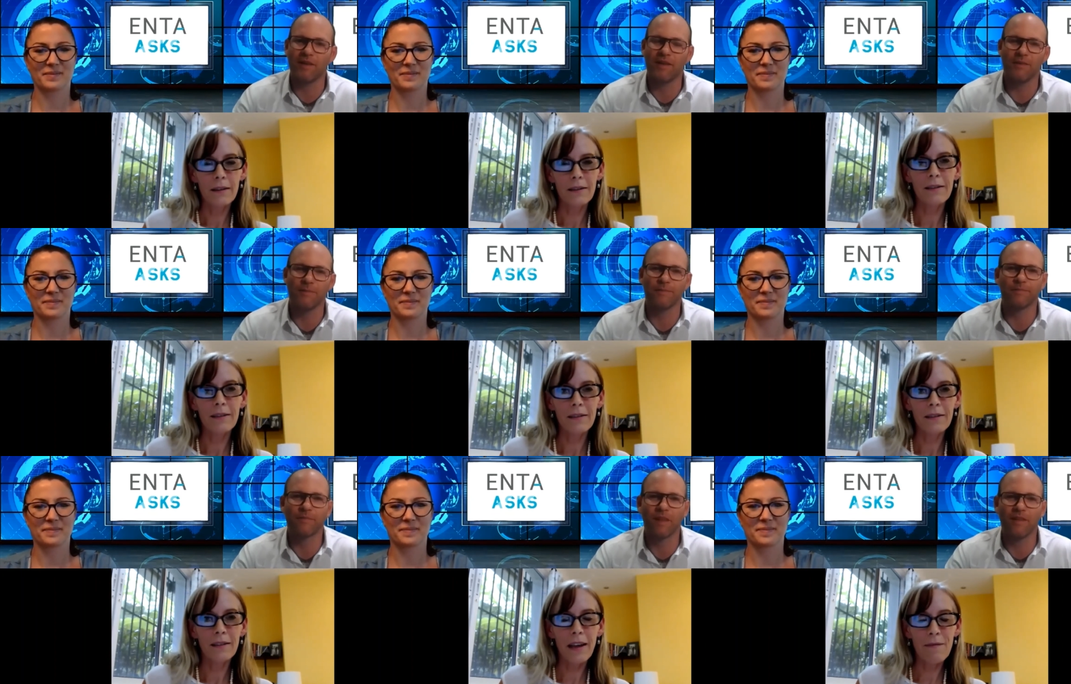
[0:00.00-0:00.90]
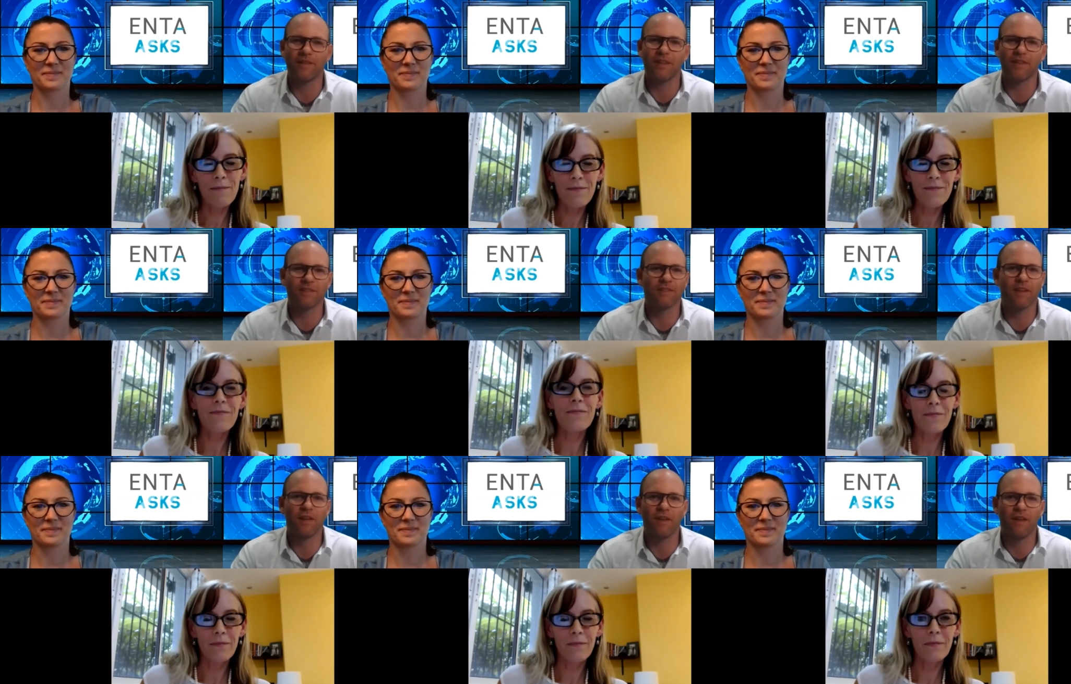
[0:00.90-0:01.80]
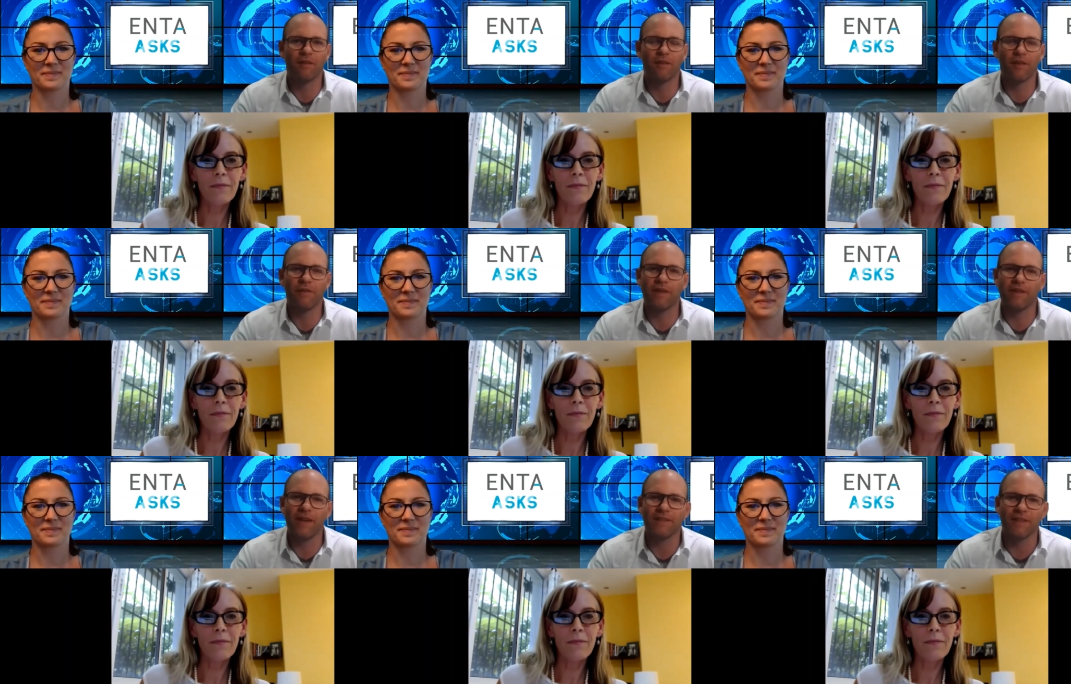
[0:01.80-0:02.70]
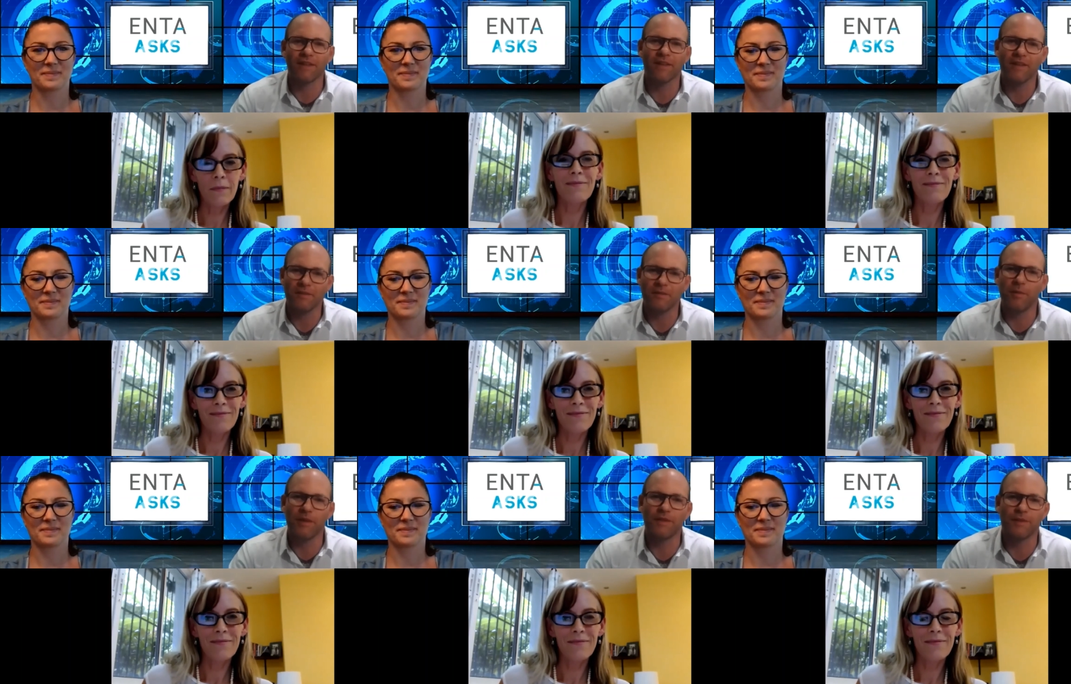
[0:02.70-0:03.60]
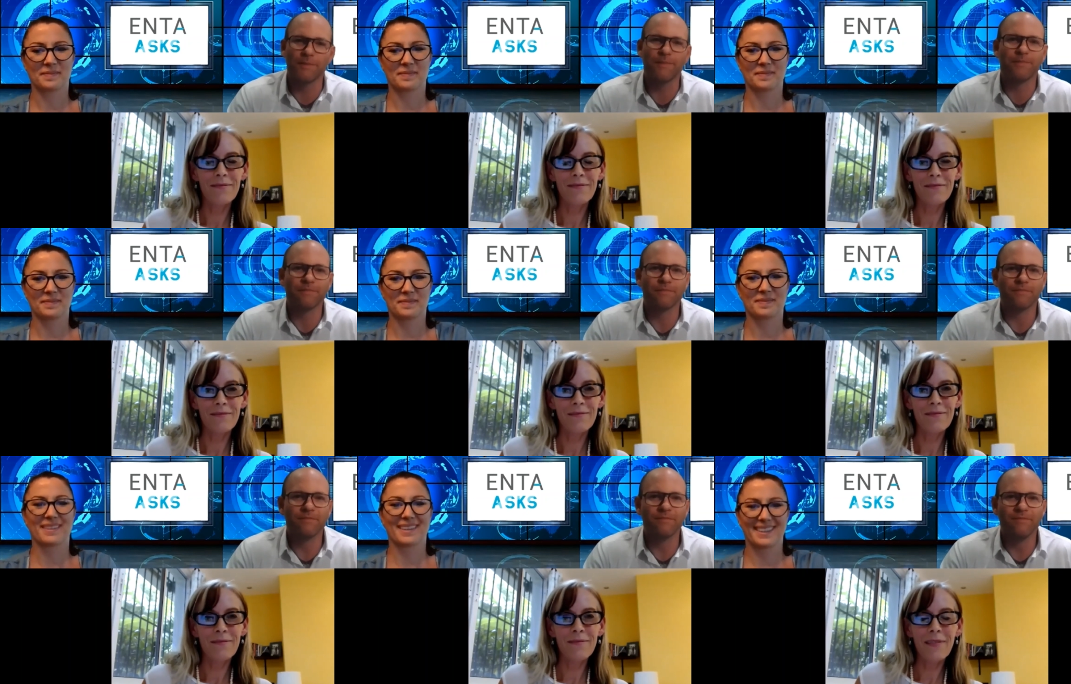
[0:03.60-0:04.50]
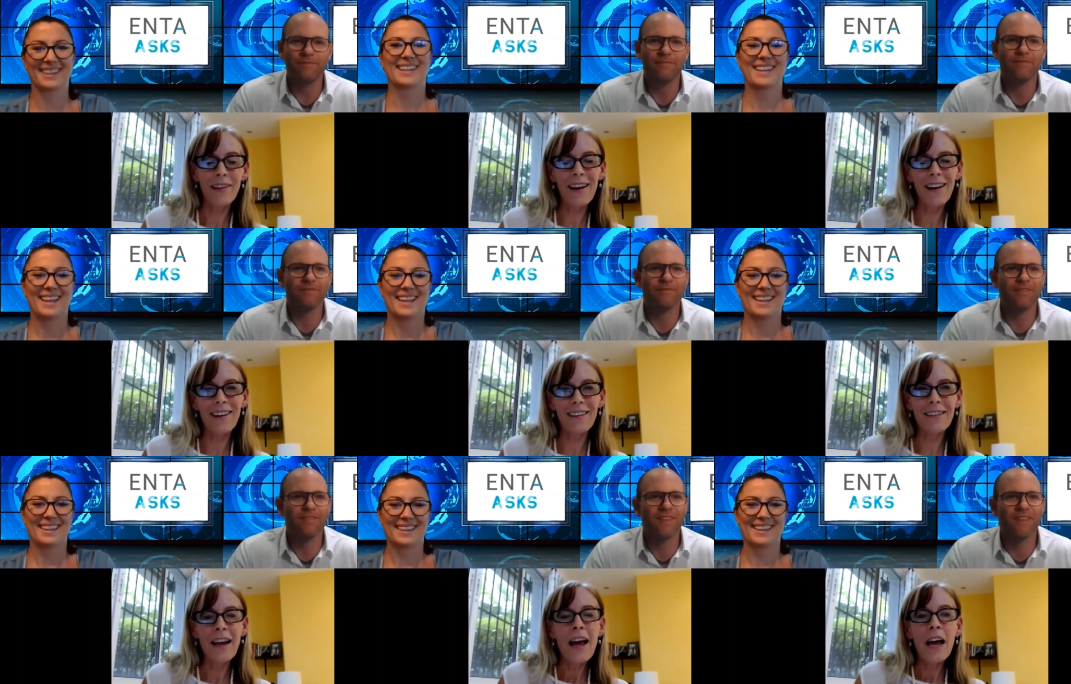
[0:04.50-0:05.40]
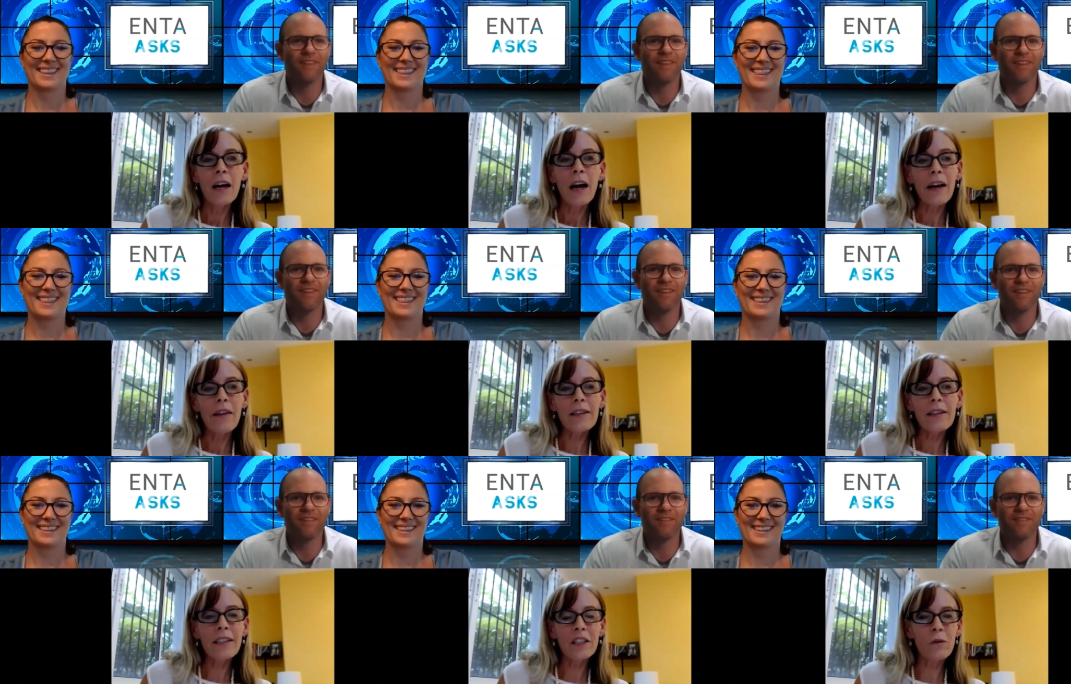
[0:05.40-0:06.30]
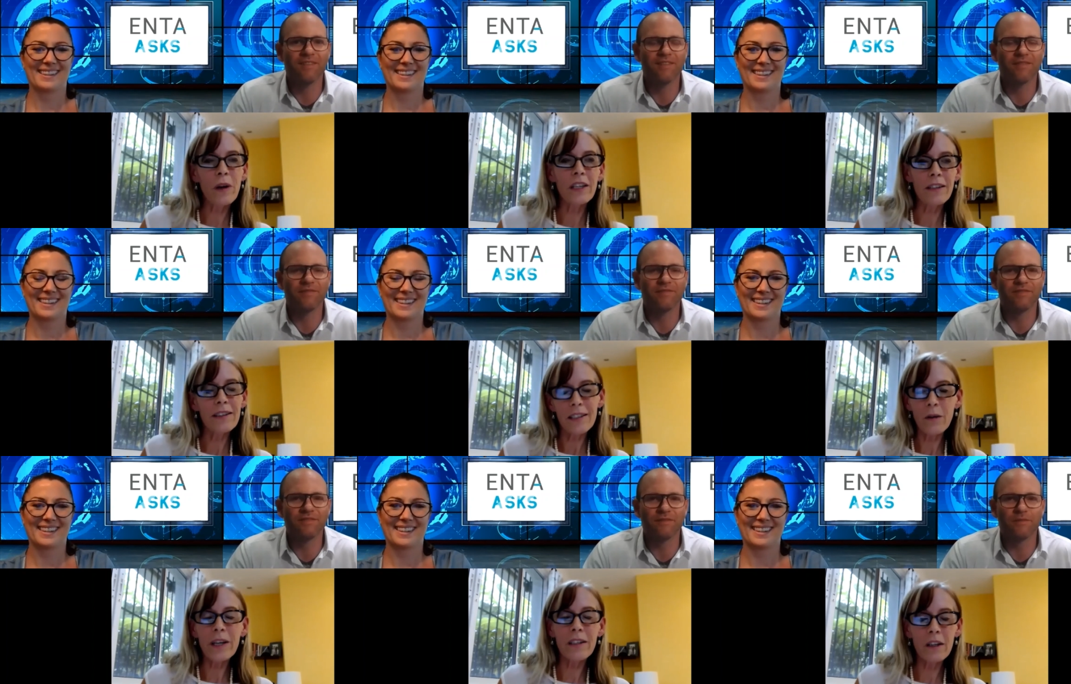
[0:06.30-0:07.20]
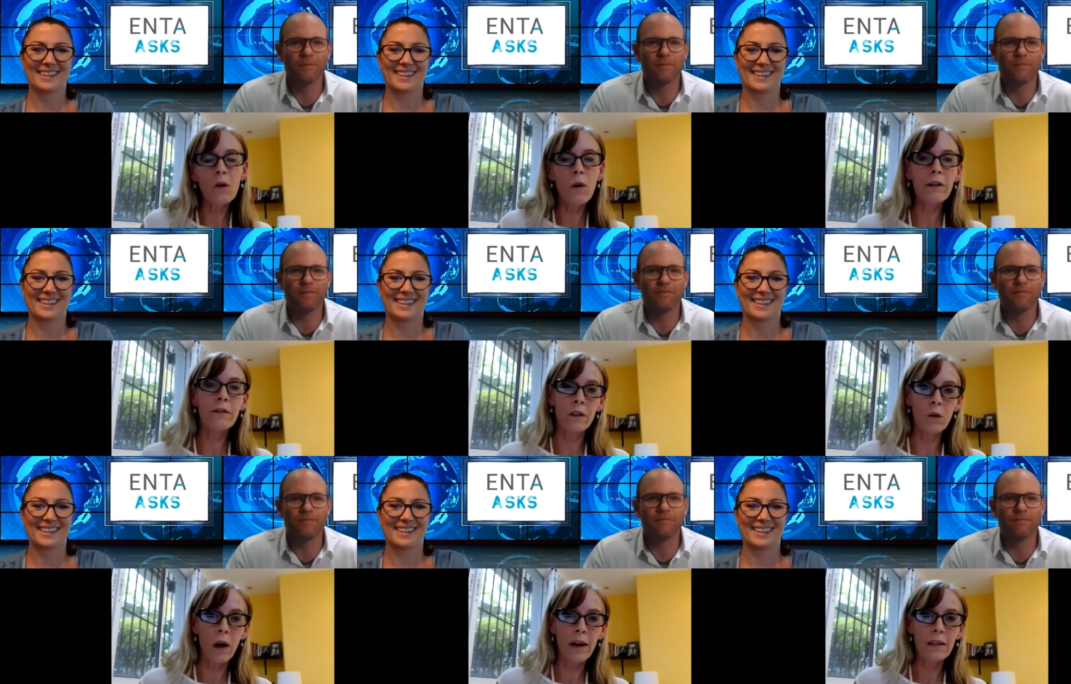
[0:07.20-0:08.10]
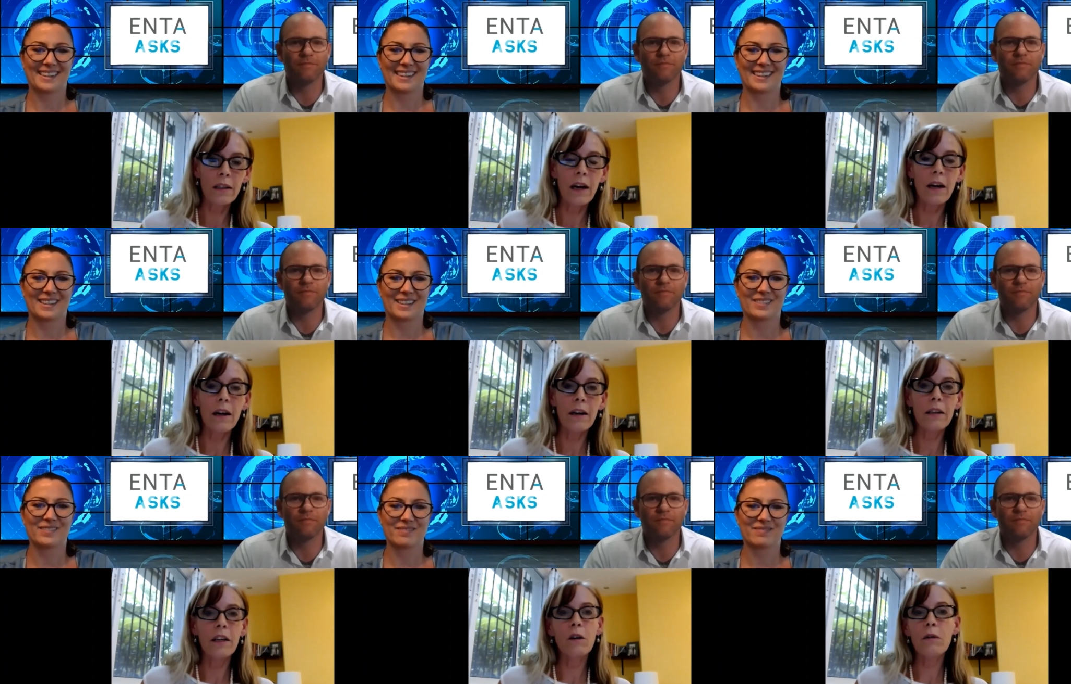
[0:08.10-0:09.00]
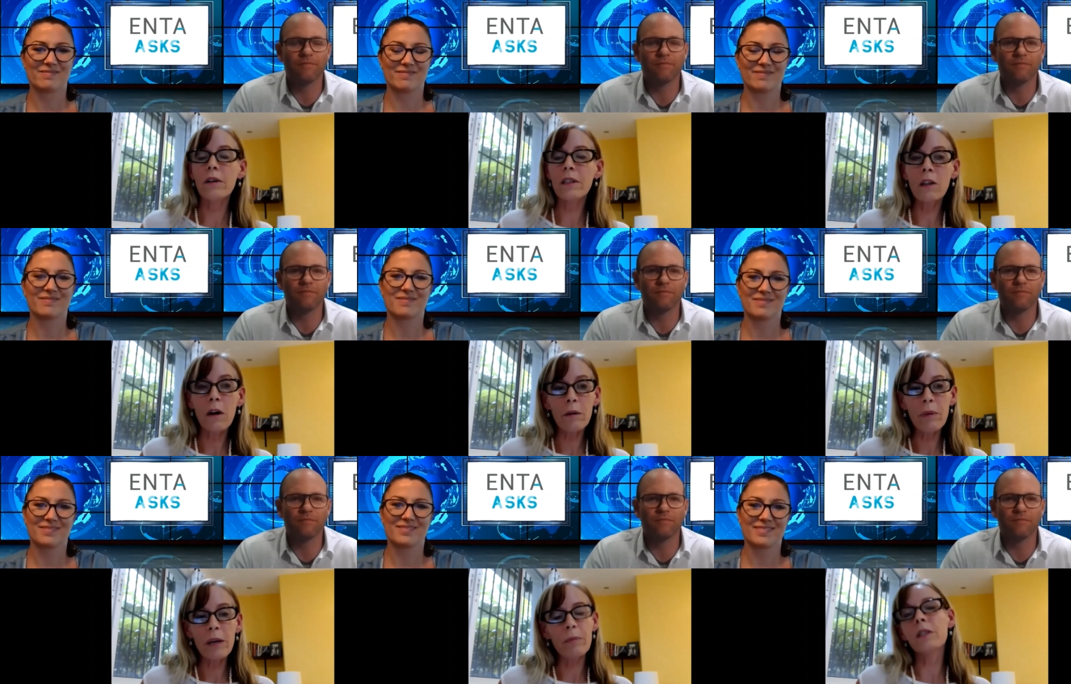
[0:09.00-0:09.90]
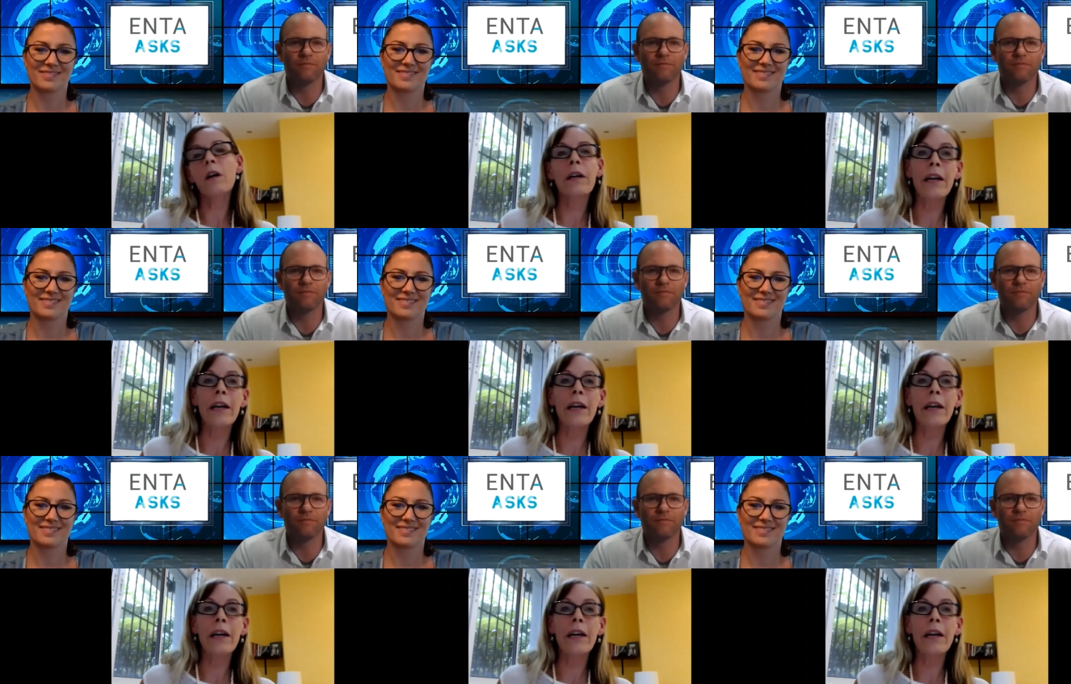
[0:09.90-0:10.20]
Speaker 1: I think that's really fantastic. Thank you so much.
Speaker 2: Yeah. This situation is going to go on for a while. You know, there's a lot of people talking